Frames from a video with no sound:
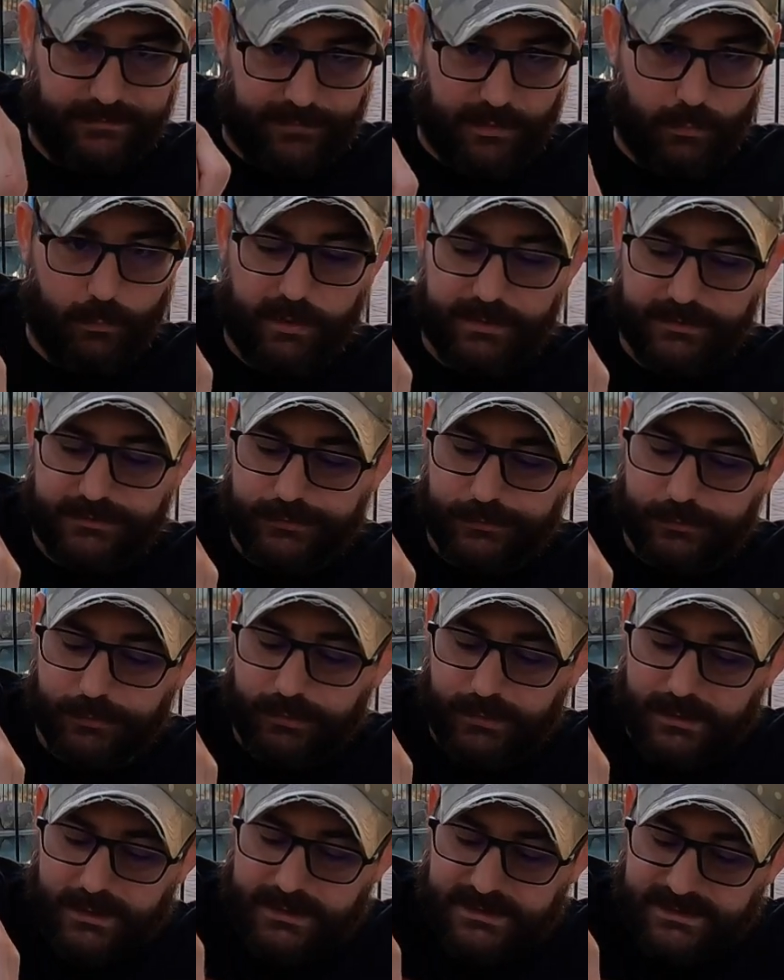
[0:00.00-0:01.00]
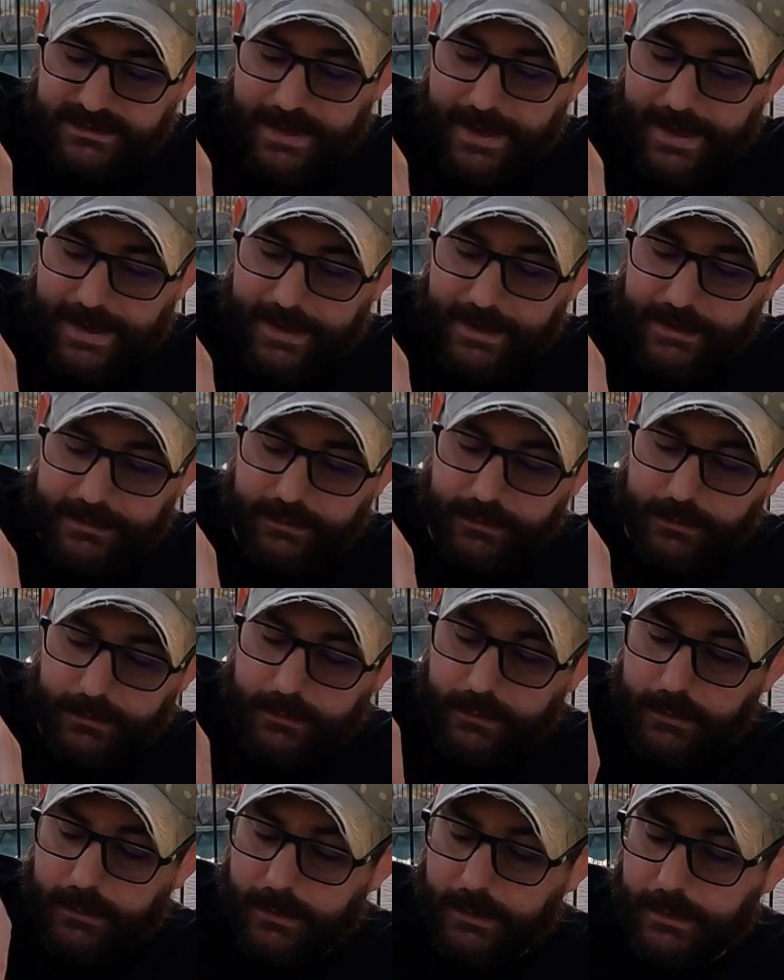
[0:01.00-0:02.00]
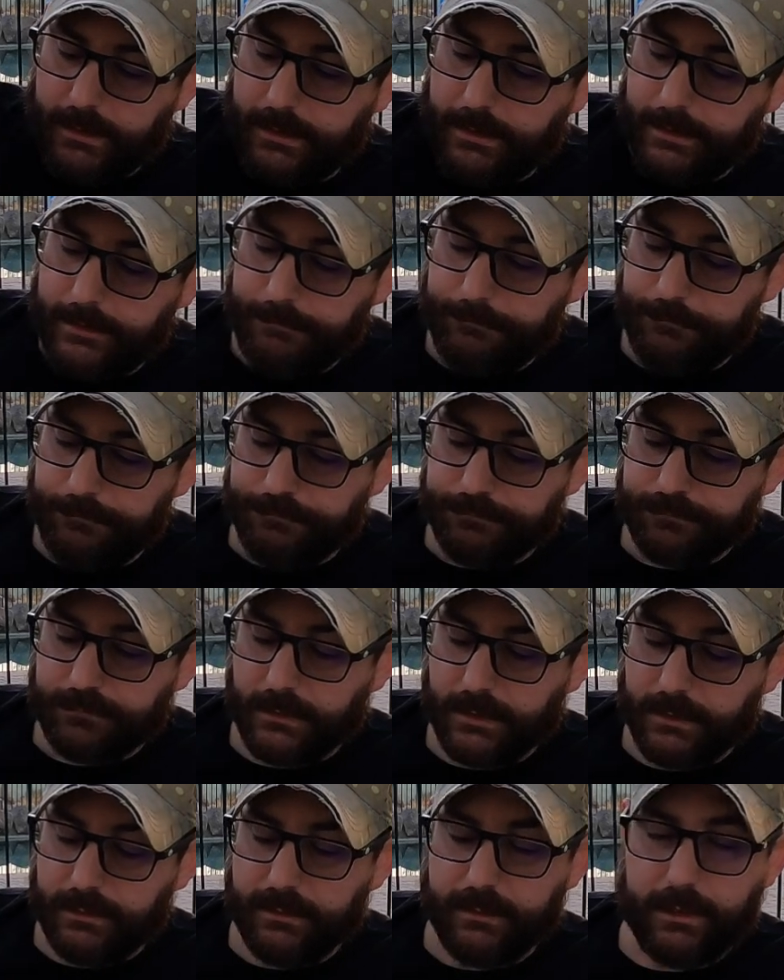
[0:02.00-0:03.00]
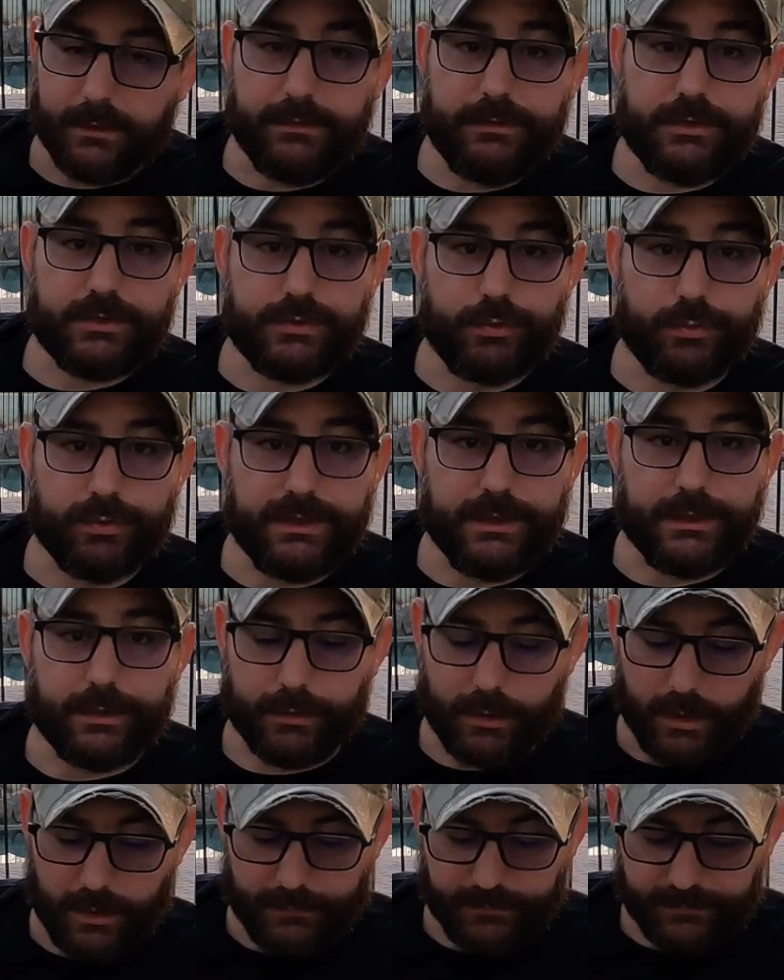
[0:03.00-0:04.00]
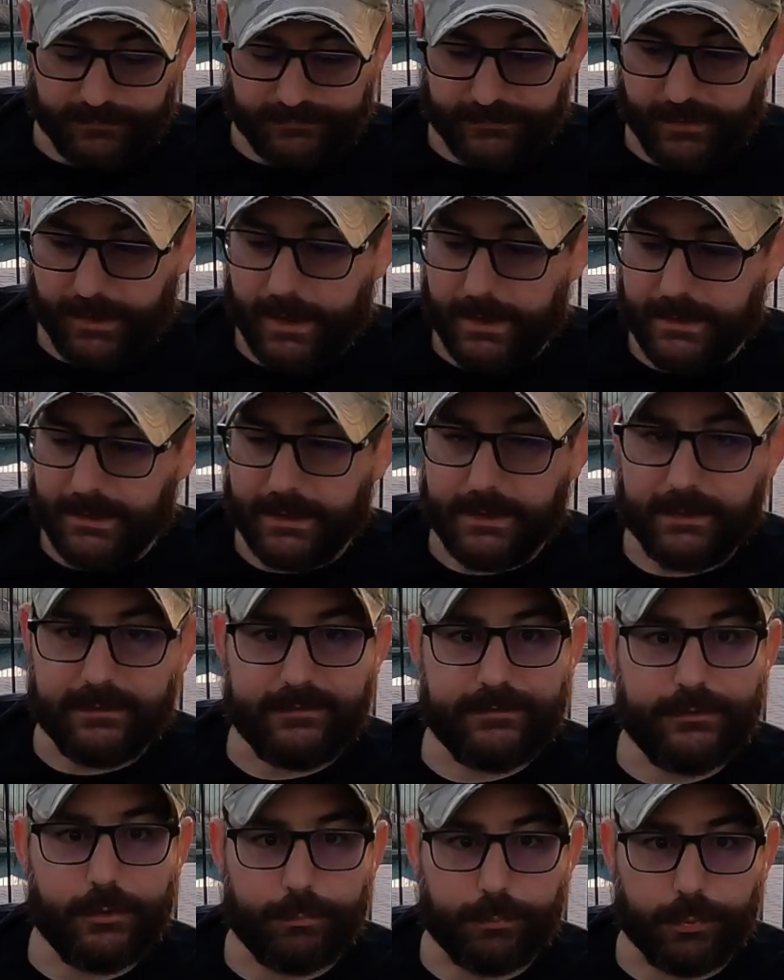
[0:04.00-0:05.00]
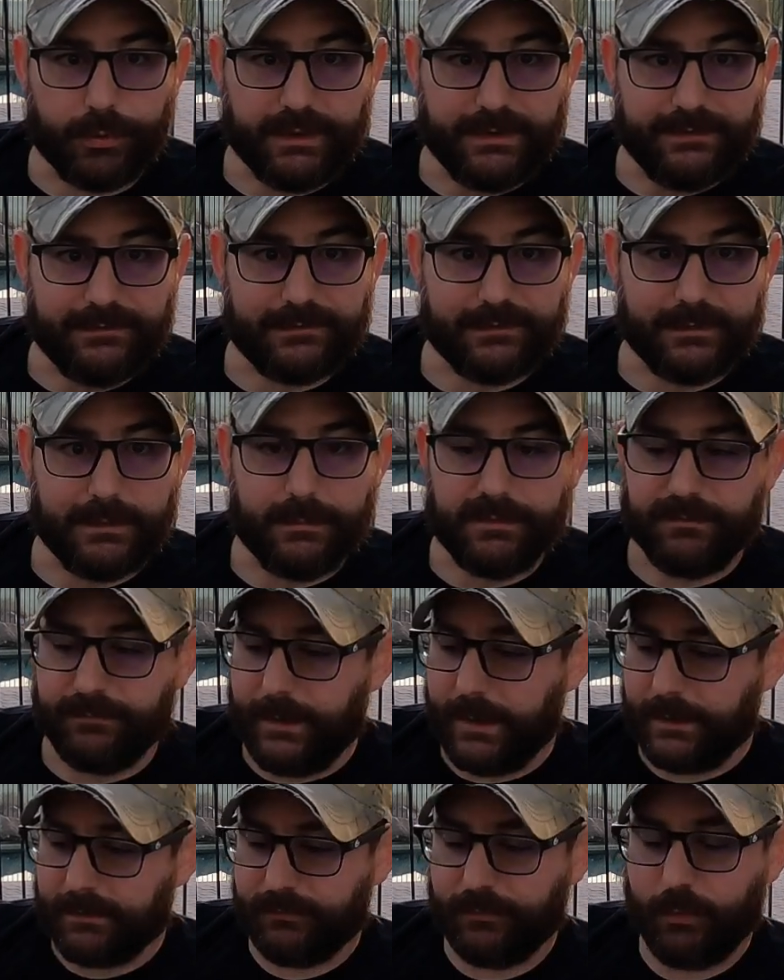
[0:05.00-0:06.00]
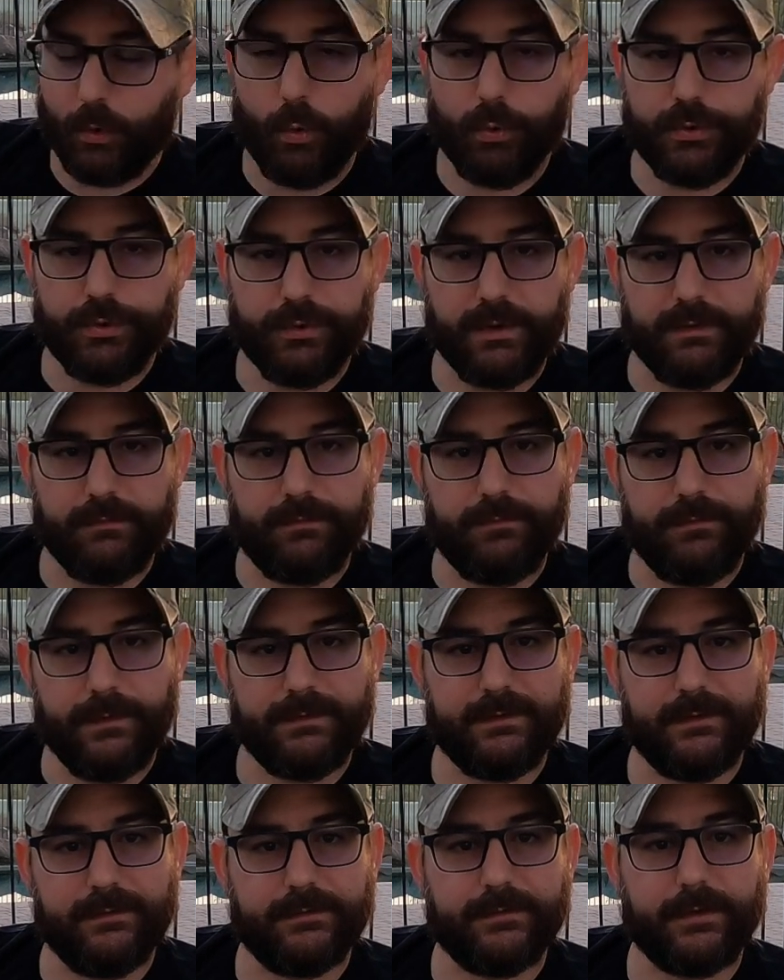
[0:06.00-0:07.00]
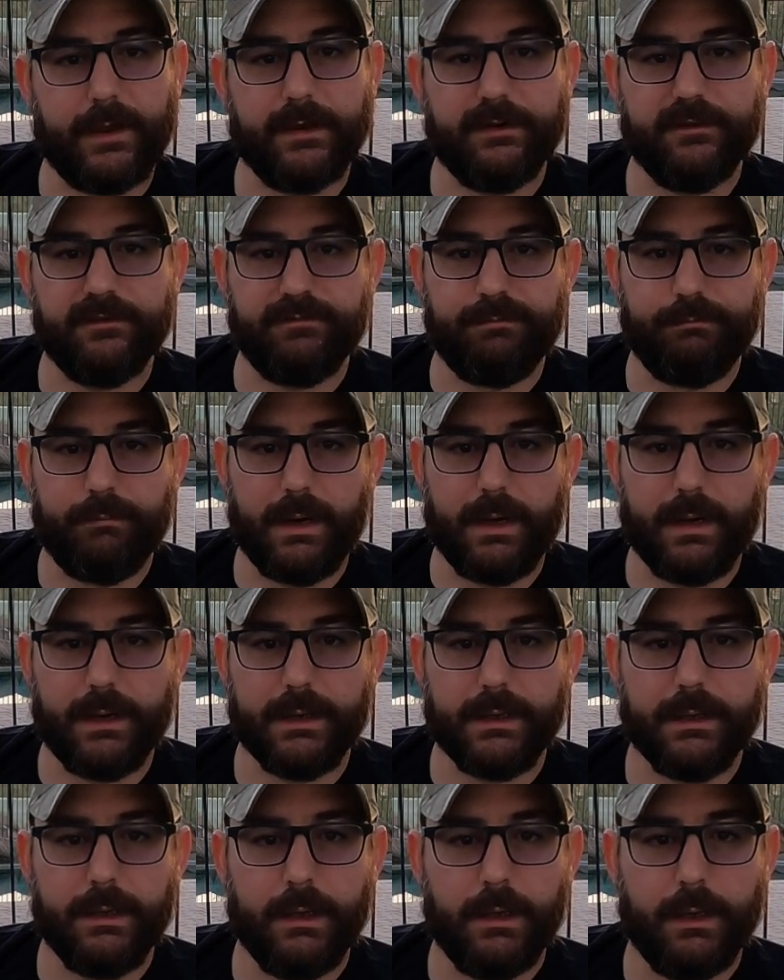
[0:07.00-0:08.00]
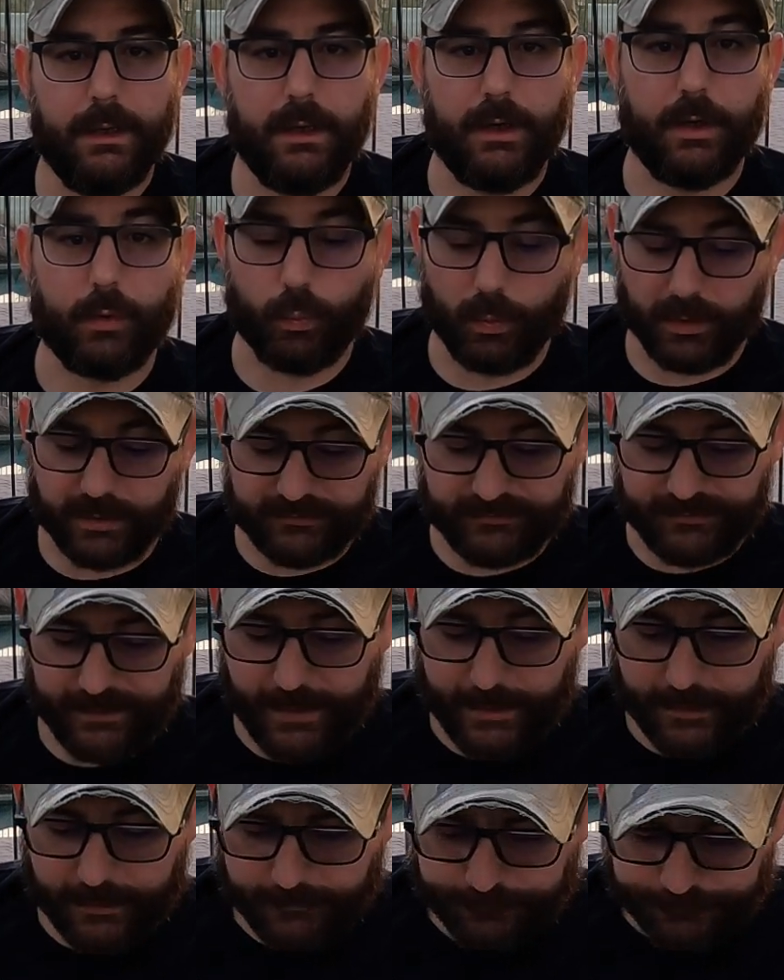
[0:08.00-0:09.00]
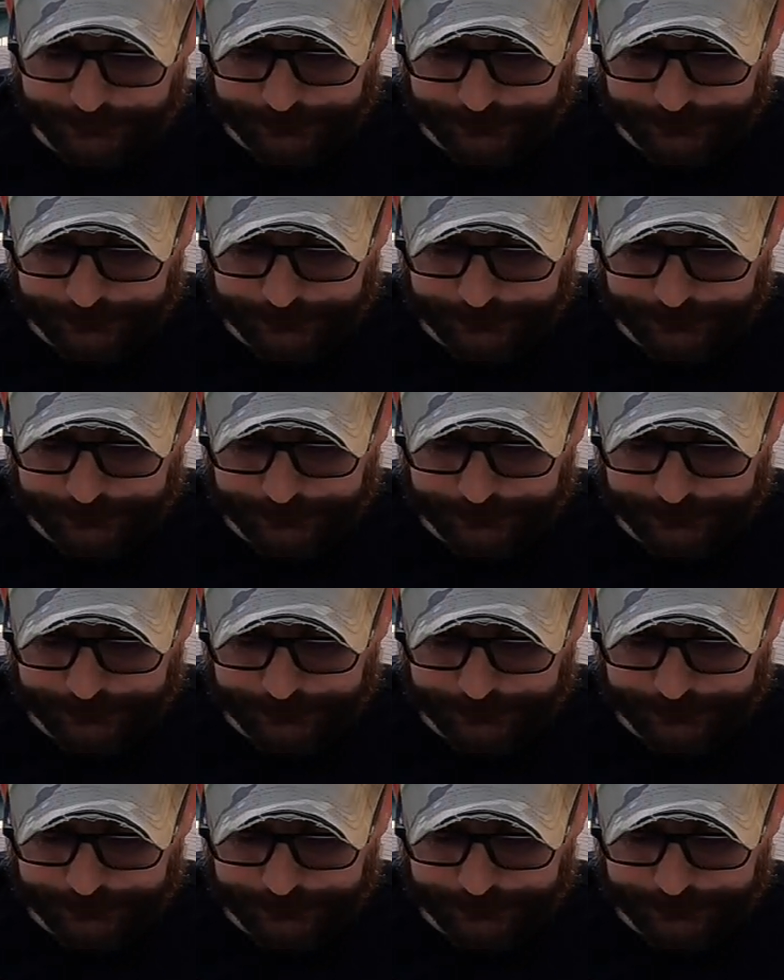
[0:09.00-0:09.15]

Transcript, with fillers: if I want to, to add um, additional gear on the side, and it's still pretty slim. In fact, this whole unit fits inside of my uh, rucksack.